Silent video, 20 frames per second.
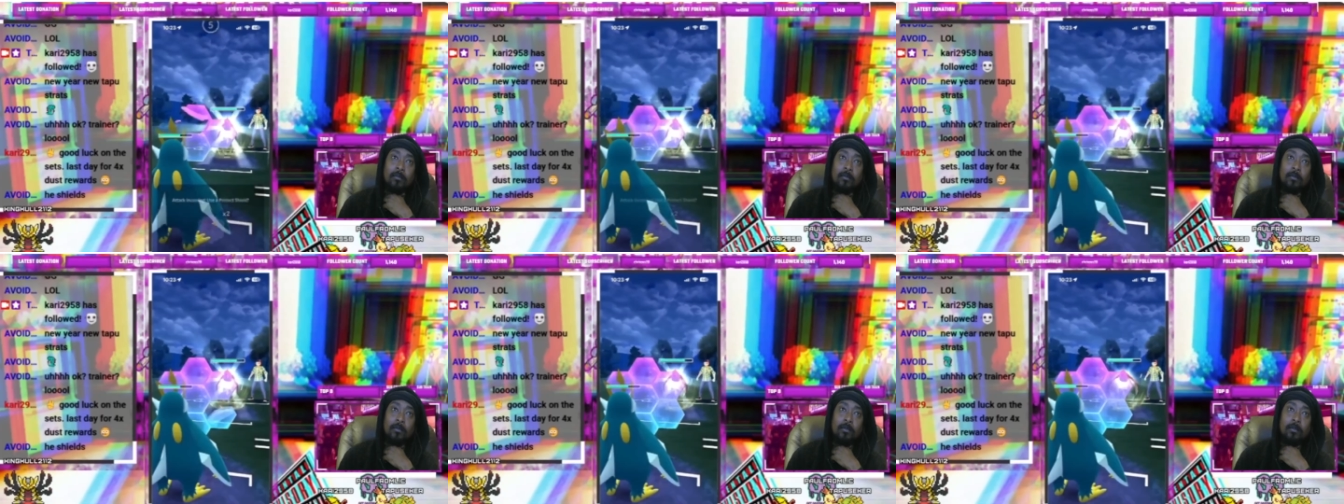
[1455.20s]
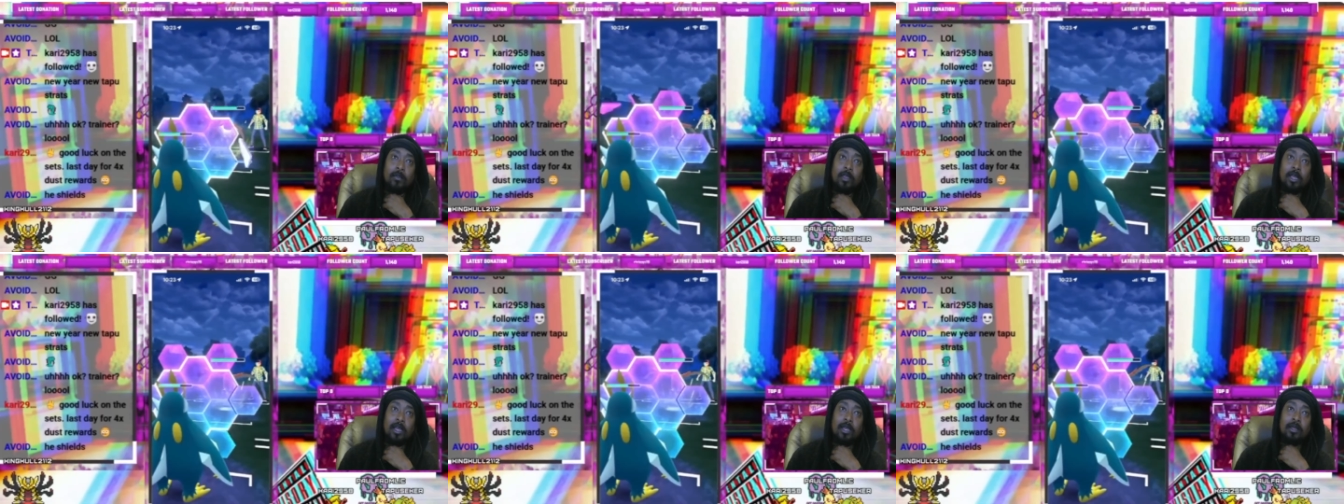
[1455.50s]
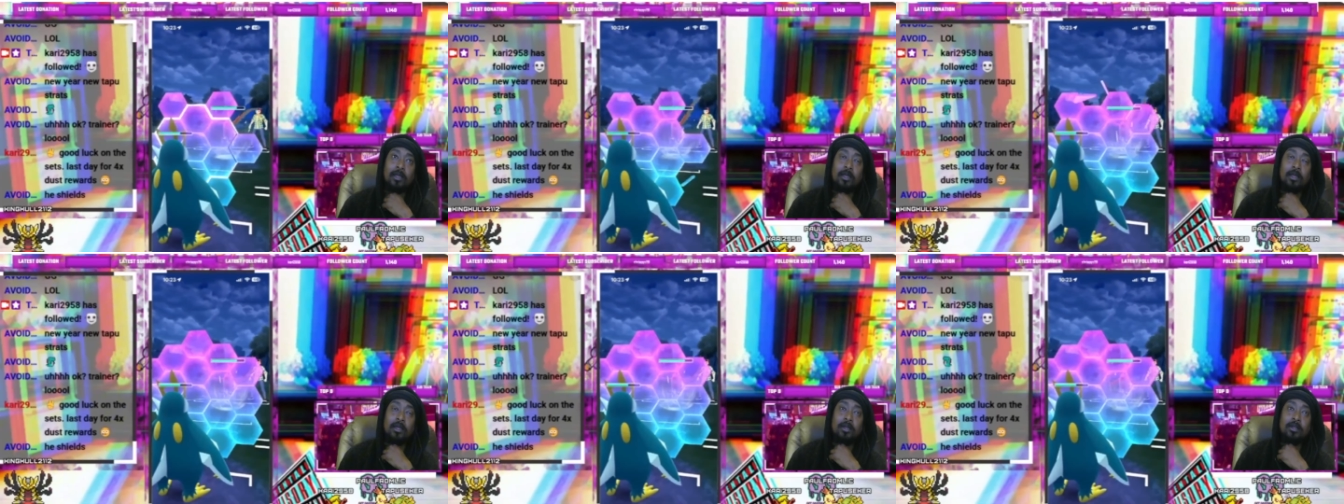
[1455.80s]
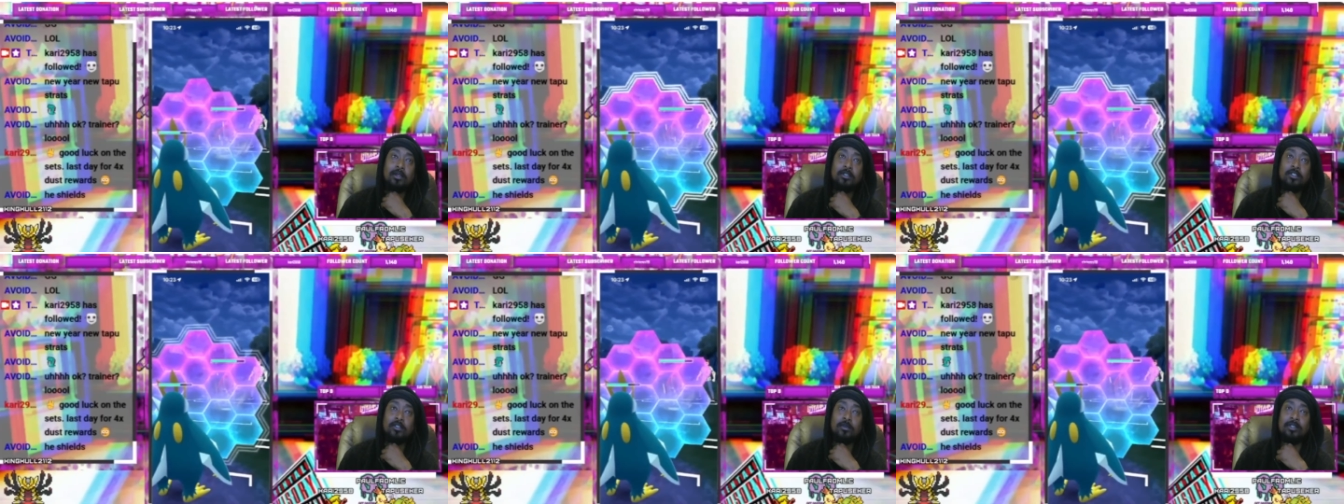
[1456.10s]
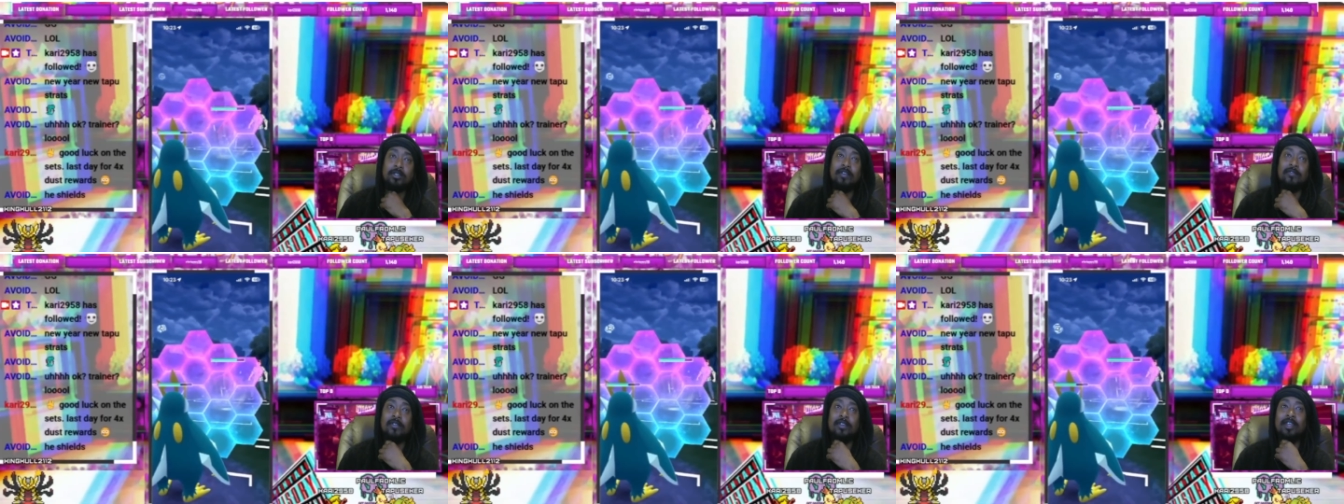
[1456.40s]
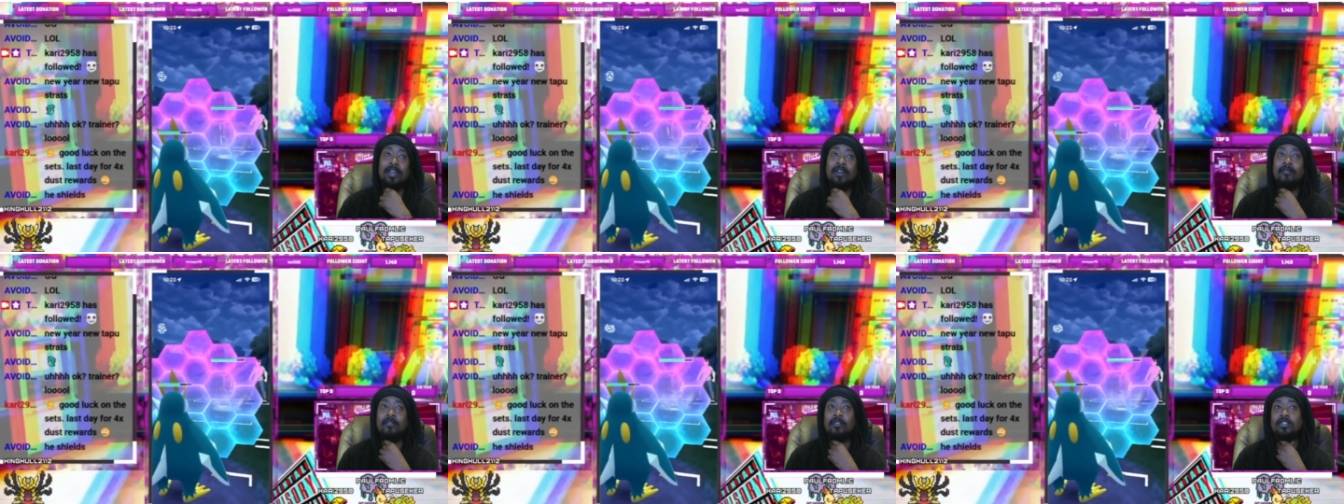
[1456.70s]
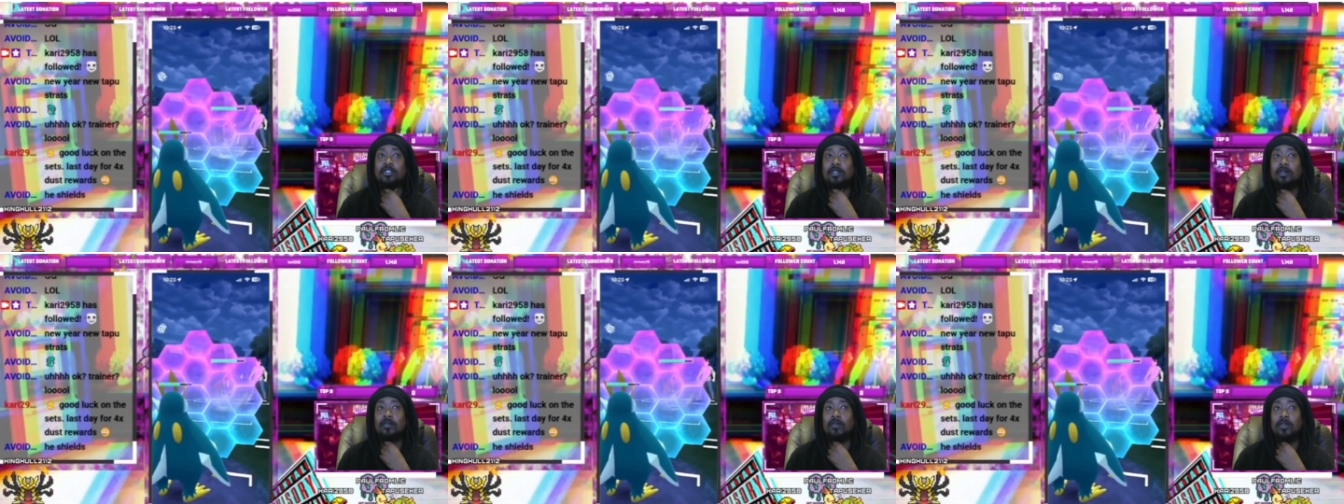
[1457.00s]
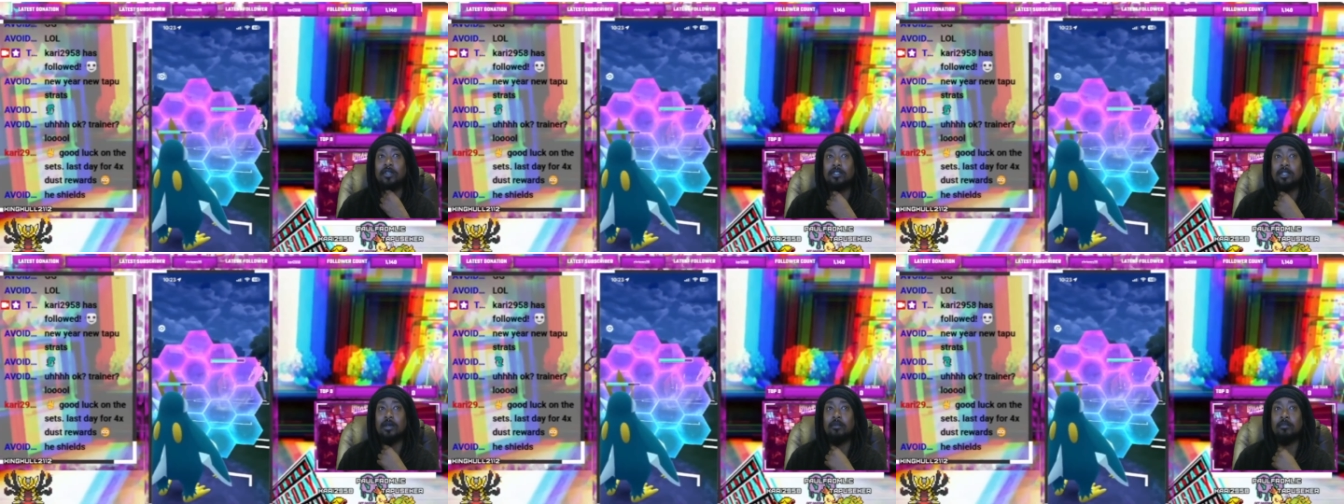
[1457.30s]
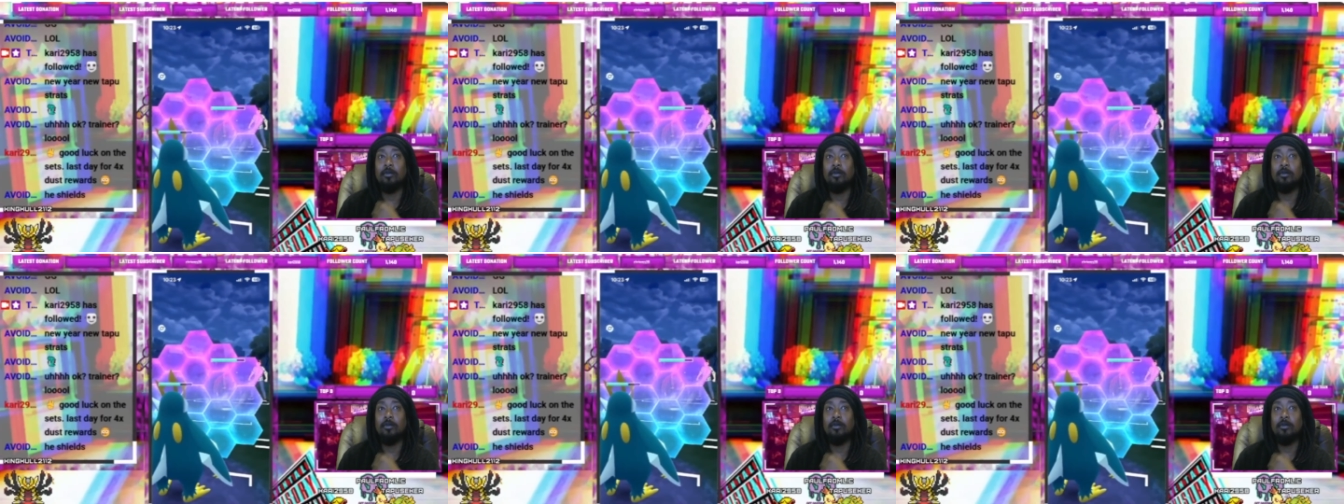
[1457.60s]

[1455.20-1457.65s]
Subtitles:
Okay, so we definitely have to shield this up.